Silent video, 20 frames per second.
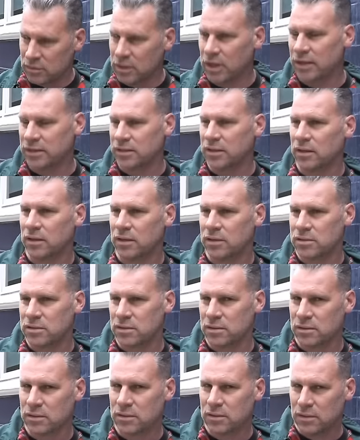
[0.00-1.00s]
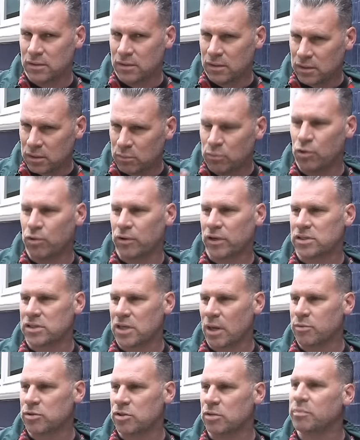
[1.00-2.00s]
I think is the more
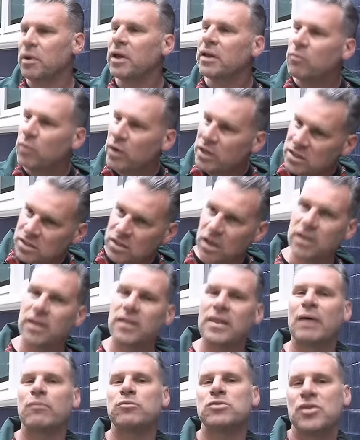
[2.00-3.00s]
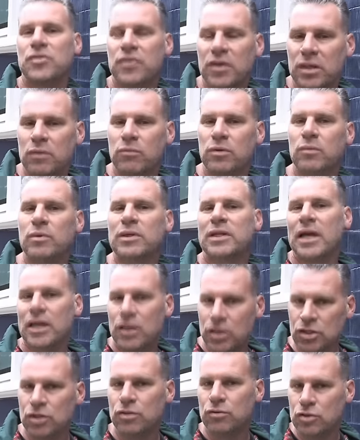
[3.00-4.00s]
exceptional, but we decided that that was the thing that we would let
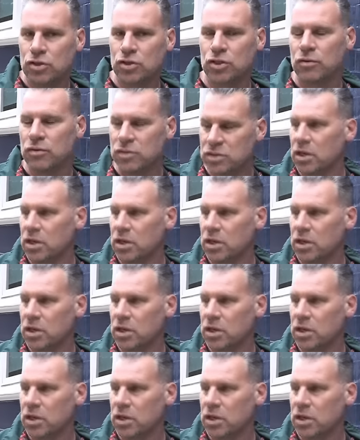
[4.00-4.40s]
you choose.